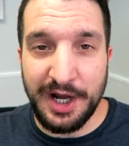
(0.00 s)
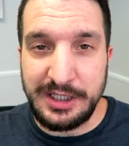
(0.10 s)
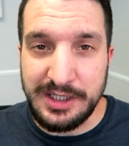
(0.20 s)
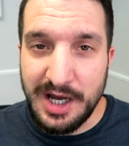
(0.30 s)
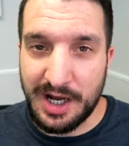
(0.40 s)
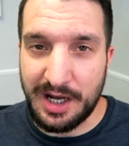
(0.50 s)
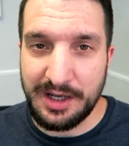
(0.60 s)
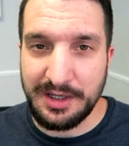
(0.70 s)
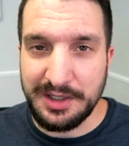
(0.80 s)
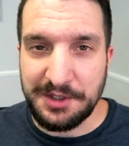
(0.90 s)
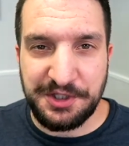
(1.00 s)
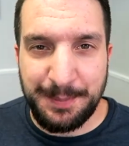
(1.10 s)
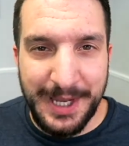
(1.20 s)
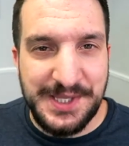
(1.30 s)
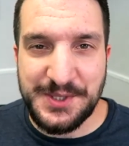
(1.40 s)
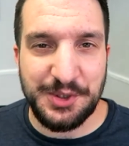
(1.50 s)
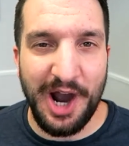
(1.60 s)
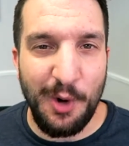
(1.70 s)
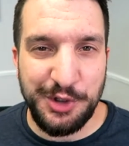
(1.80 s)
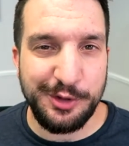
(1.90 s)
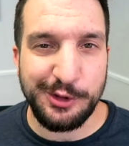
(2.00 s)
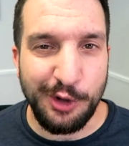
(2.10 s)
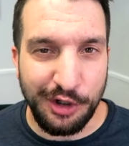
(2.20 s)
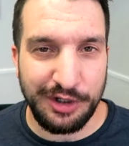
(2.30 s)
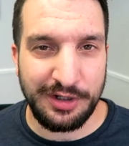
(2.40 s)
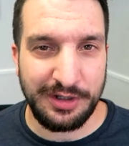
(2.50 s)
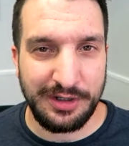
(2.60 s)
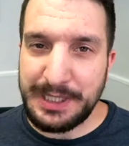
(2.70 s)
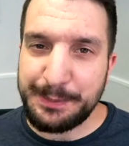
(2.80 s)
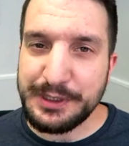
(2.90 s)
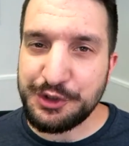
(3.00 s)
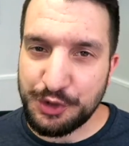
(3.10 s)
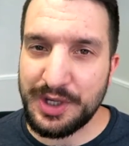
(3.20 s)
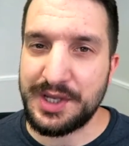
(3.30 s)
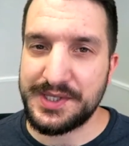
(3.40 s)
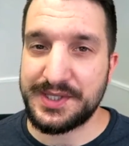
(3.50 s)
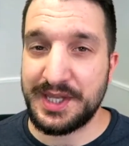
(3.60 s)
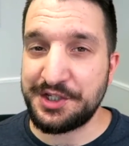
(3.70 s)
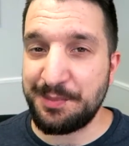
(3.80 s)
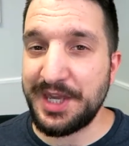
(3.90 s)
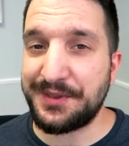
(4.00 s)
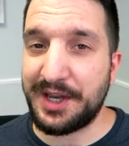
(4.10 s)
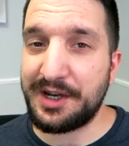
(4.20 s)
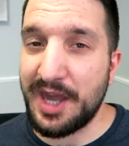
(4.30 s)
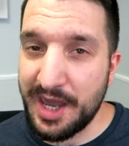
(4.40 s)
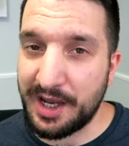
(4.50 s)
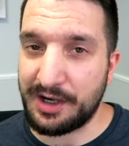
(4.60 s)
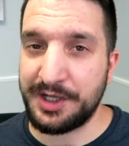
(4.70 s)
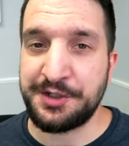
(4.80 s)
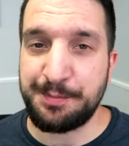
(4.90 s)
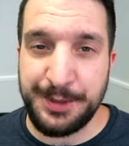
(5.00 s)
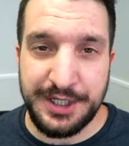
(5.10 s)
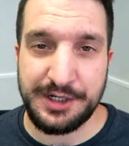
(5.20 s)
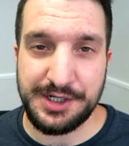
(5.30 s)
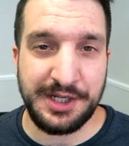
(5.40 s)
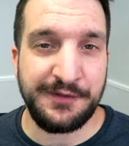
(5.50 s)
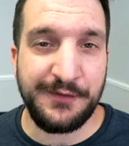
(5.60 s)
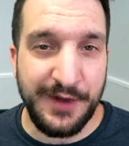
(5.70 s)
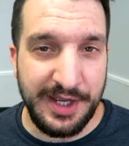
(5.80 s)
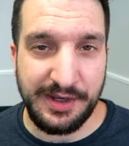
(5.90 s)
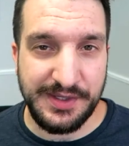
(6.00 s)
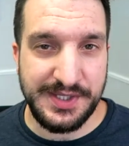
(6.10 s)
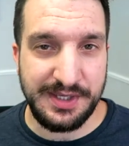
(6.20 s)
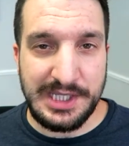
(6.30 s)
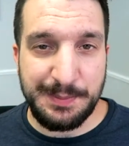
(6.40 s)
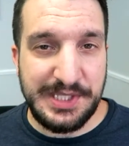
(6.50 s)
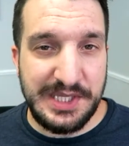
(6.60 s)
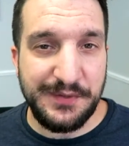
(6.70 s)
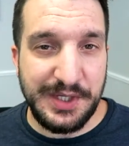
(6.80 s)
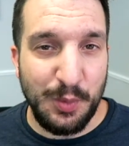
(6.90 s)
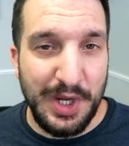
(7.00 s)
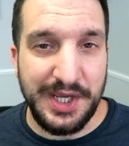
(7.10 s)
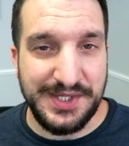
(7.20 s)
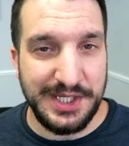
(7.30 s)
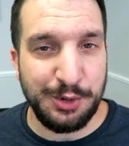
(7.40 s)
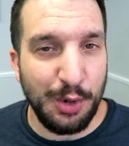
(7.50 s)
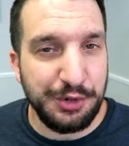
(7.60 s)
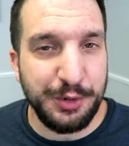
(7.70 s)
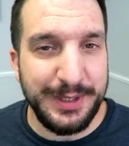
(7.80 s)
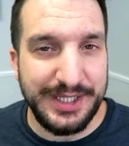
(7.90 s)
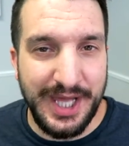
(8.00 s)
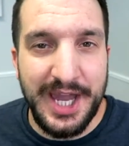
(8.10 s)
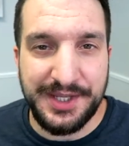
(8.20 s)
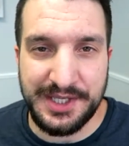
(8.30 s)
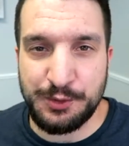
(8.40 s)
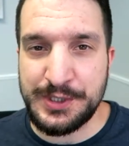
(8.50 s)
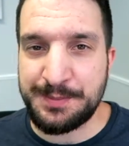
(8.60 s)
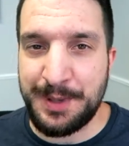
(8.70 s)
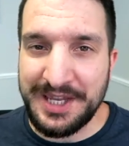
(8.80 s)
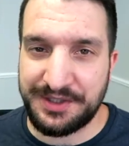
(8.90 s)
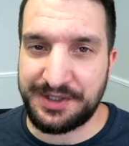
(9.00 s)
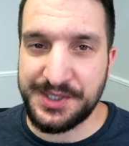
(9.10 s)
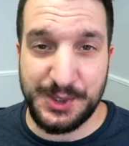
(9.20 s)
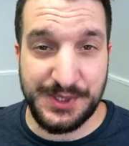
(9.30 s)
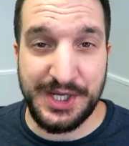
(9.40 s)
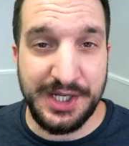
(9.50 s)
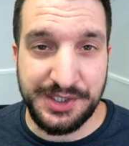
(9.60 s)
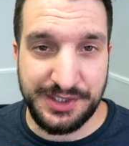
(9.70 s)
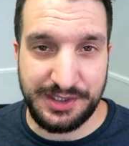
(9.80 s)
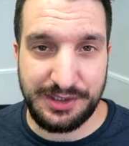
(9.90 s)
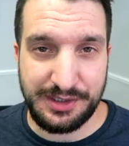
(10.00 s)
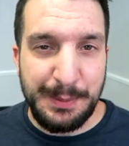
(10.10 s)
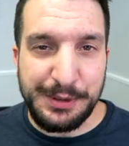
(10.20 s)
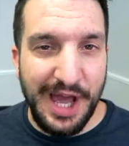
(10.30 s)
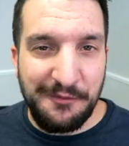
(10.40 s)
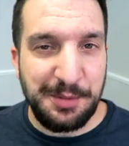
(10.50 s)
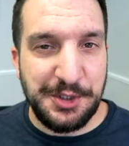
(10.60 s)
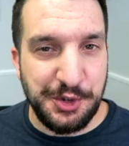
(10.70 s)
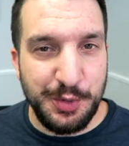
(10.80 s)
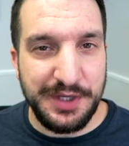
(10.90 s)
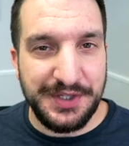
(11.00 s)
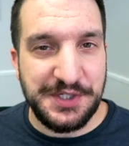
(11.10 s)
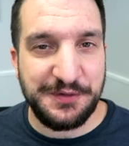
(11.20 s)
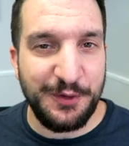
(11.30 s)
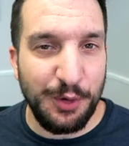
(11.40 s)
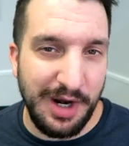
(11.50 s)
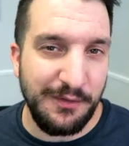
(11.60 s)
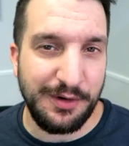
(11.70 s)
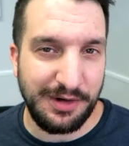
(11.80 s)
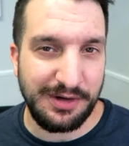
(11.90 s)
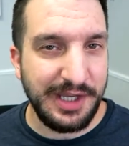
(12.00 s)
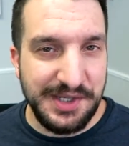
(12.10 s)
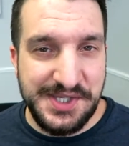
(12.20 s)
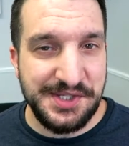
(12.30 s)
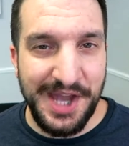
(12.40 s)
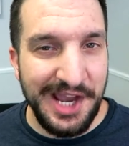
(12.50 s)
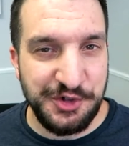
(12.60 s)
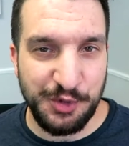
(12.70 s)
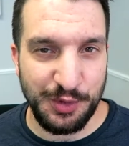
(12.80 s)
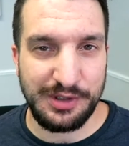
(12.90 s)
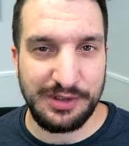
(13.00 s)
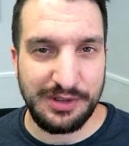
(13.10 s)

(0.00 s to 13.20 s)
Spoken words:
Allah, depends on how you look? People dress and make their hair and beard and face in specific ways in order to be liked and respected in society. People have been doing this forever. It is natural.